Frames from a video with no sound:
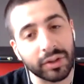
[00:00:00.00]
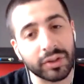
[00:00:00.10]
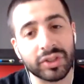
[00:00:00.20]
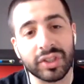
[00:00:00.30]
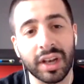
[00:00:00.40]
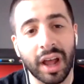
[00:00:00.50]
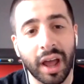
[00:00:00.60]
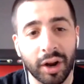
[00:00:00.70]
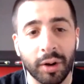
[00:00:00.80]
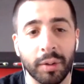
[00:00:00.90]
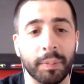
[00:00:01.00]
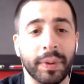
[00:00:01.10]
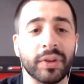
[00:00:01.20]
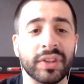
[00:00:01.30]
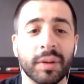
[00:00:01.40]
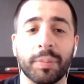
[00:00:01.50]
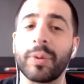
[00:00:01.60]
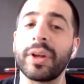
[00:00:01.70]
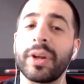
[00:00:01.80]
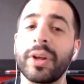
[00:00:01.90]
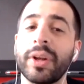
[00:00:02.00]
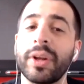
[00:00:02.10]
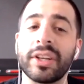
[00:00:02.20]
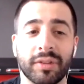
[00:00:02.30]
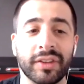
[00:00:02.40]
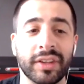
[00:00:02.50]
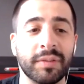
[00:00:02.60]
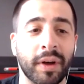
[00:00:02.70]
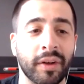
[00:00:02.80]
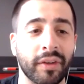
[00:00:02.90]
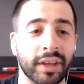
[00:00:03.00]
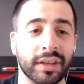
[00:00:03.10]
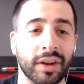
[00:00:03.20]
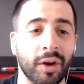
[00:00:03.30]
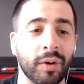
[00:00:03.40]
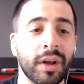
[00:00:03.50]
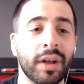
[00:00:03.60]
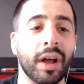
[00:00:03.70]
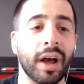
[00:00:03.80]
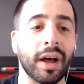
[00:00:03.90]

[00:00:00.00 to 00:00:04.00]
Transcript: she and I are building a bridge lately, but like, you know,